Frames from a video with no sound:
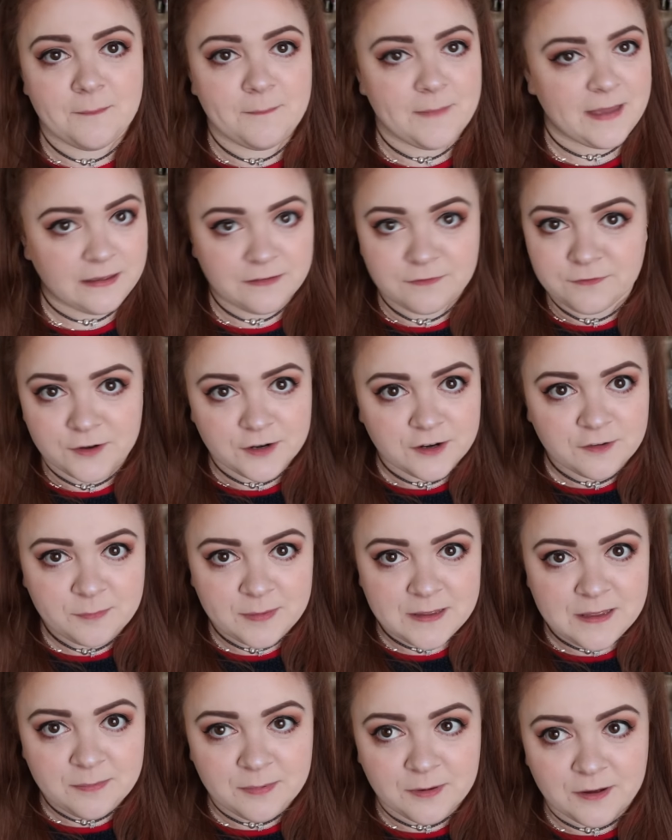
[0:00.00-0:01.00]
make fun of
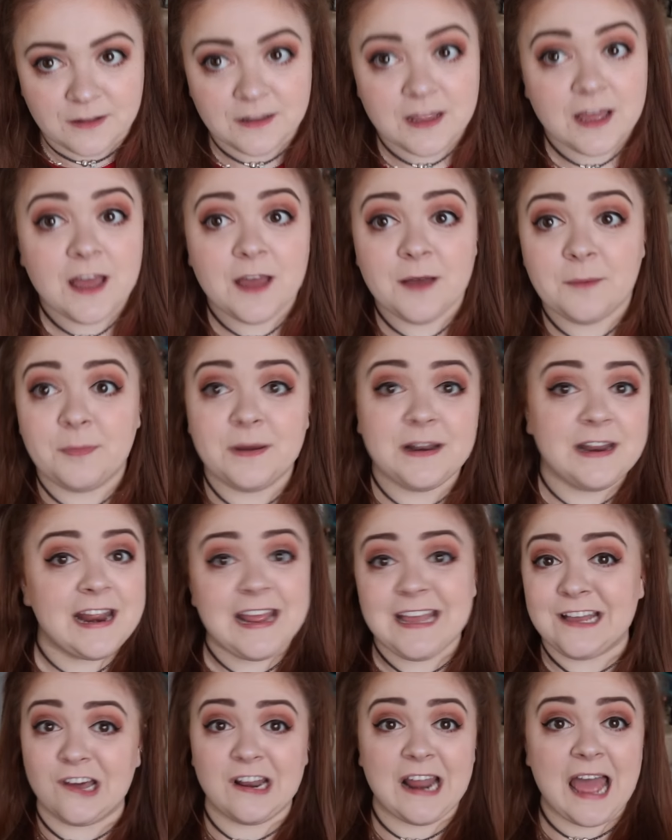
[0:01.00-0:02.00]
people, but it
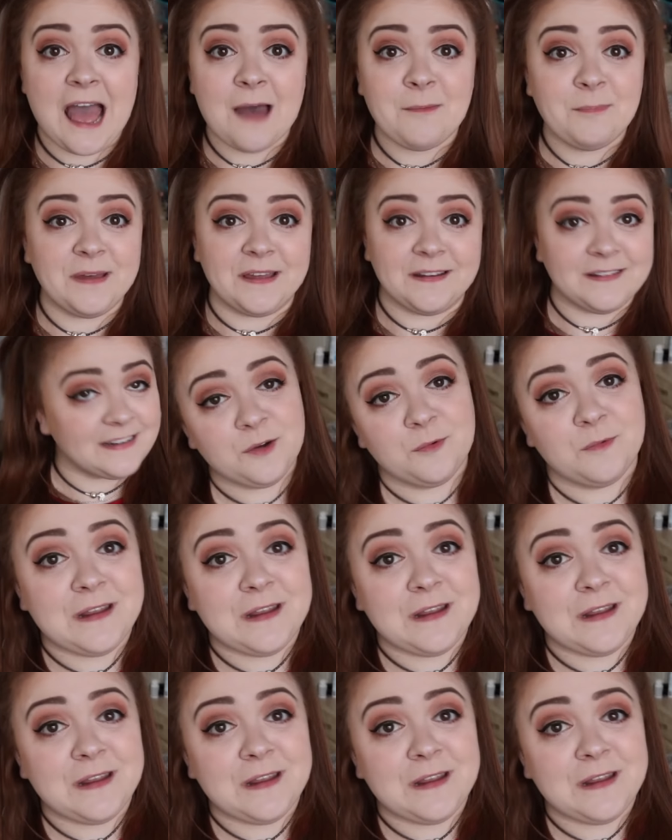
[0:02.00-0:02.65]
ain't gonna happen.